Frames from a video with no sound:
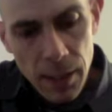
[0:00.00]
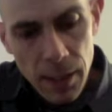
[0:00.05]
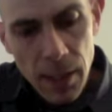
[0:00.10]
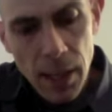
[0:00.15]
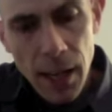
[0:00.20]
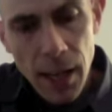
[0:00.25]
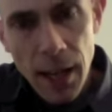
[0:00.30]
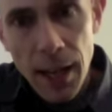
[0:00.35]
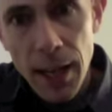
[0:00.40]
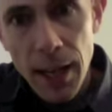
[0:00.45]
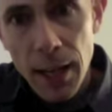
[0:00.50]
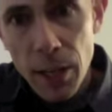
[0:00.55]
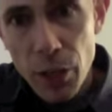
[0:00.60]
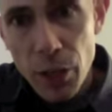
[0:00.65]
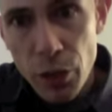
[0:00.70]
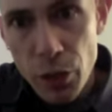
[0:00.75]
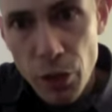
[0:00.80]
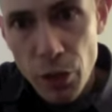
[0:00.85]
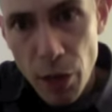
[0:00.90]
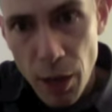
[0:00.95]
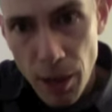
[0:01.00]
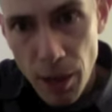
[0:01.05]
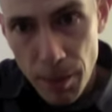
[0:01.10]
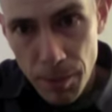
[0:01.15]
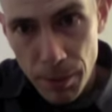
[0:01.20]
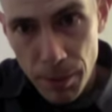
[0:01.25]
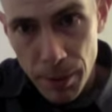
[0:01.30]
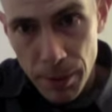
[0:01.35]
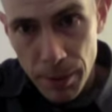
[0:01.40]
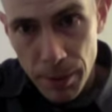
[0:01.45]
A sharp
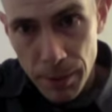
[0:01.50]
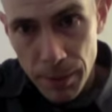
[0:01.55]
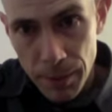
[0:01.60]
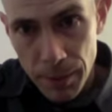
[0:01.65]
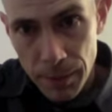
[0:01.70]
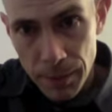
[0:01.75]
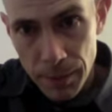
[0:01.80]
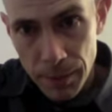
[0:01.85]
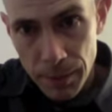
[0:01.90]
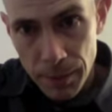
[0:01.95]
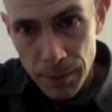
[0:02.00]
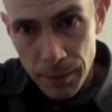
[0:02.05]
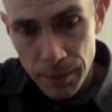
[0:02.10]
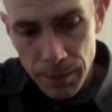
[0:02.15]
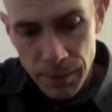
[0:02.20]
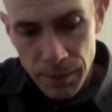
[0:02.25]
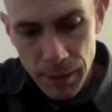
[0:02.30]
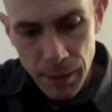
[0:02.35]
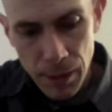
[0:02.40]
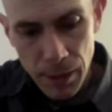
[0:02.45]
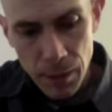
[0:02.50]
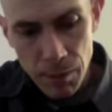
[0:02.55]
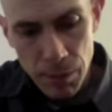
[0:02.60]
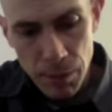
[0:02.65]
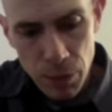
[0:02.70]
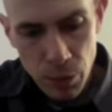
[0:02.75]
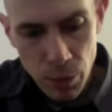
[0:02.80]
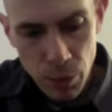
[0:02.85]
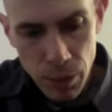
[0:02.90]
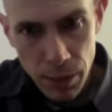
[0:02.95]
in
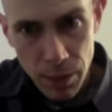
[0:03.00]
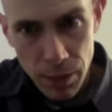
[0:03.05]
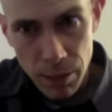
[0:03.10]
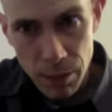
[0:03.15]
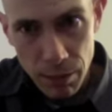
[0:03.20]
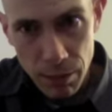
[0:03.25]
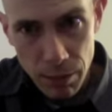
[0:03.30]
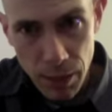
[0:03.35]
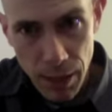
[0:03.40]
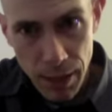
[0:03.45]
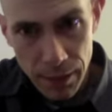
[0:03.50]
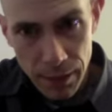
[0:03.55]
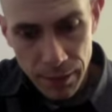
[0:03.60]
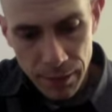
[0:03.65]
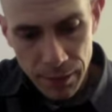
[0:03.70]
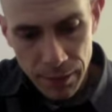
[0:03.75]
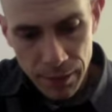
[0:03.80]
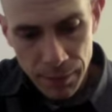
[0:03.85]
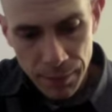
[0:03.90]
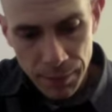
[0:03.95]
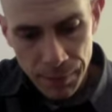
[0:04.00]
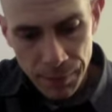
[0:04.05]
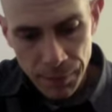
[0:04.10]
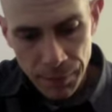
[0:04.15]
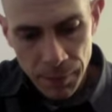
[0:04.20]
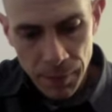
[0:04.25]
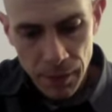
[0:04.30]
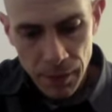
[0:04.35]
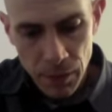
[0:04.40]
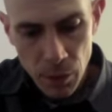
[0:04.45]
between the two dots,
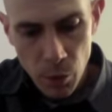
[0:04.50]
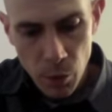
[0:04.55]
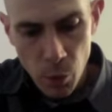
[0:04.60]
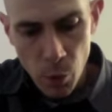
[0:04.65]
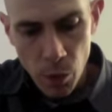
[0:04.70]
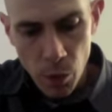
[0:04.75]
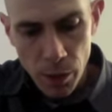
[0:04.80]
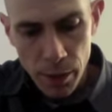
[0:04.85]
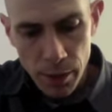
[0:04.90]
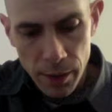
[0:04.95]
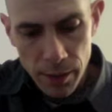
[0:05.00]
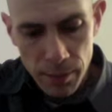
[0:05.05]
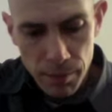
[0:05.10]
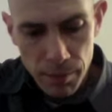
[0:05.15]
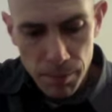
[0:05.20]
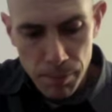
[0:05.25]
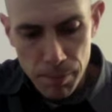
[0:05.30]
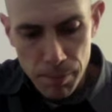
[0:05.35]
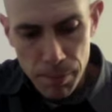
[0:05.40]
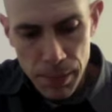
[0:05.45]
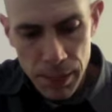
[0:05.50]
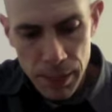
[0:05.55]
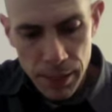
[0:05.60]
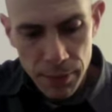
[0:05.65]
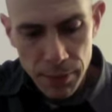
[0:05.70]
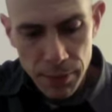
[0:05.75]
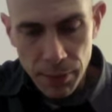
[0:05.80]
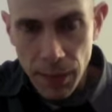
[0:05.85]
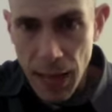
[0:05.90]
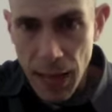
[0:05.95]
or B
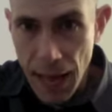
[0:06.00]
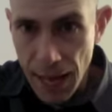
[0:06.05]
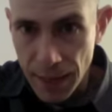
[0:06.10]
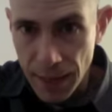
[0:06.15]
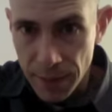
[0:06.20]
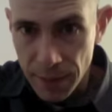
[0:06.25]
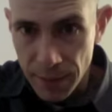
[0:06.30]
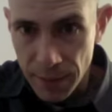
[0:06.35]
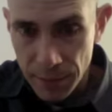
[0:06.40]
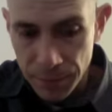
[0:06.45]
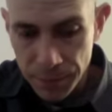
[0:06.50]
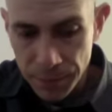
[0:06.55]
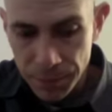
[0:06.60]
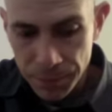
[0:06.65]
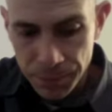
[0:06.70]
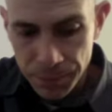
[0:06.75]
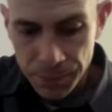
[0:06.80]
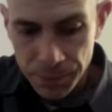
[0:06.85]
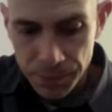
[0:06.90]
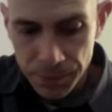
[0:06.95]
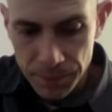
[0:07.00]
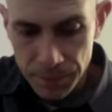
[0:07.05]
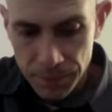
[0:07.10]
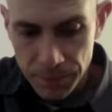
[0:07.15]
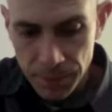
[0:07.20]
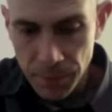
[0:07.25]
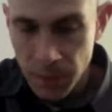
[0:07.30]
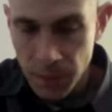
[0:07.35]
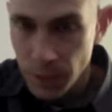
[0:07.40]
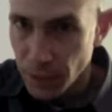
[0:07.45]
flat,
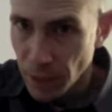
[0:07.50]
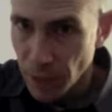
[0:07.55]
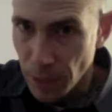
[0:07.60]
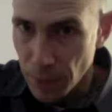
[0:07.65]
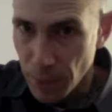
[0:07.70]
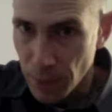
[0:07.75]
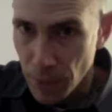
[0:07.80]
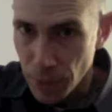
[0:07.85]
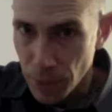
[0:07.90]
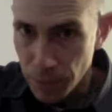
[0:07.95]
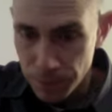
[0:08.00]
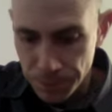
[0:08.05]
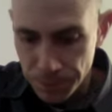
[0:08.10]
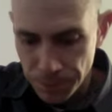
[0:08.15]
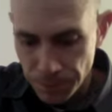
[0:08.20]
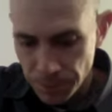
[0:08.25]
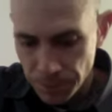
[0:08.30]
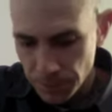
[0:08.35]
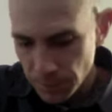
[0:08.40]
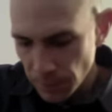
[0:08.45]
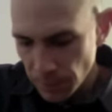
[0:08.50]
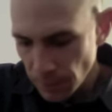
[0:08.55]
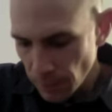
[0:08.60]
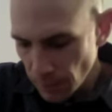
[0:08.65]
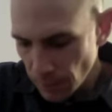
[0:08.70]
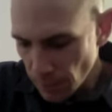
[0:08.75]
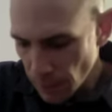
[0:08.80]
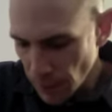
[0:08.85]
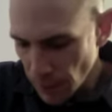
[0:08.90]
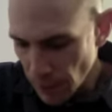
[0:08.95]
same note.
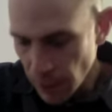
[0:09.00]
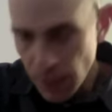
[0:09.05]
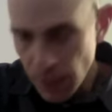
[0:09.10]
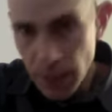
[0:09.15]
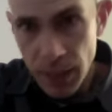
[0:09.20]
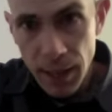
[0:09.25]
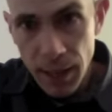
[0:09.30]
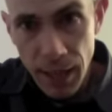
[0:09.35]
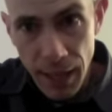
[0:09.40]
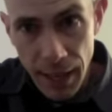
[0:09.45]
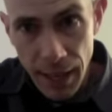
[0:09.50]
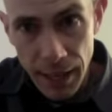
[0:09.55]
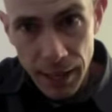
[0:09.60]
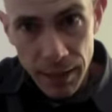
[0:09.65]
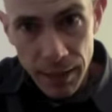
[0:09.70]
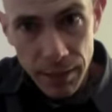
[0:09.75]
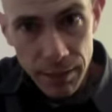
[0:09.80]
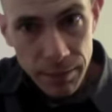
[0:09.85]
A,